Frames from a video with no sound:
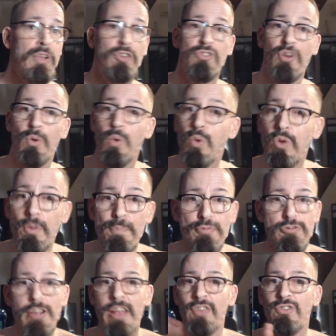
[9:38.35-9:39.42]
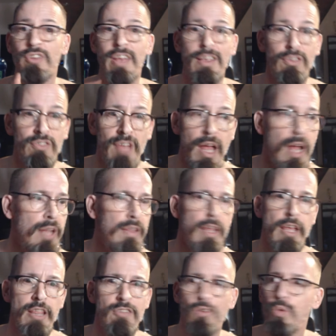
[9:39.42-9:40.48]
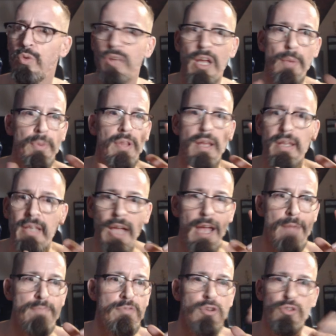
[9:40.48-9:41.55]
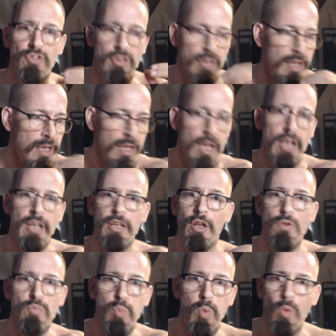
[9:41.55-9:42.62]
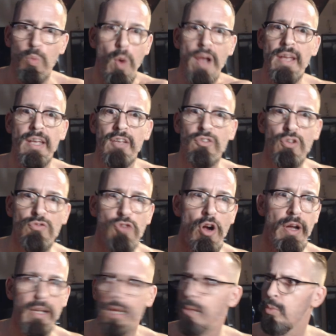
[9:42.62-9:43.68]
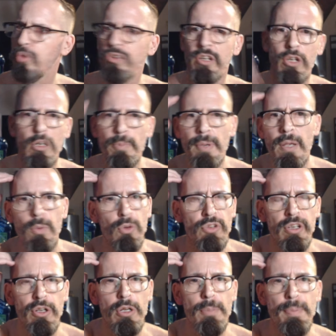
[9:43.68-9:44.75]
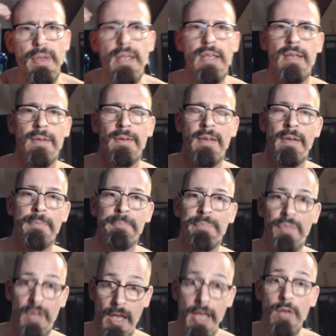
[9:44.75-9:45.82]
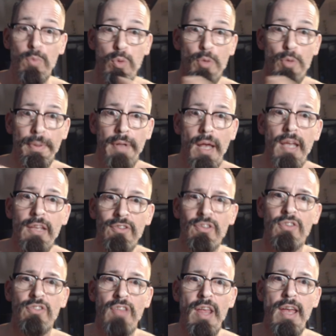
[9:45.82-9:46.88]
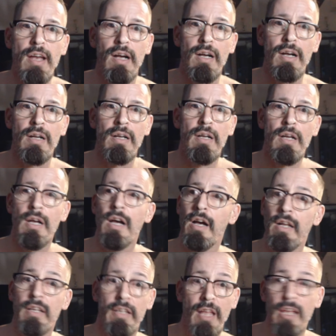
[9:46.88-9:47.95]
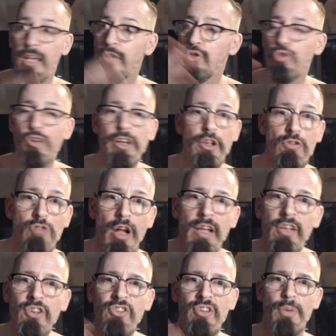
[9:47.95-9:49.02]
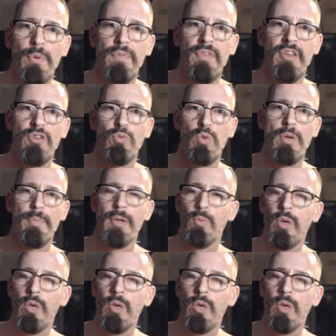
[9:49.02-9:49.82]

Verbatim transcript: So all the press gets down there. They're all there with their cameras and they're you know waiting to write it up. What's it going to be? What's it going to be? Edward Bernays is there, and they, he's already arranged it with these women.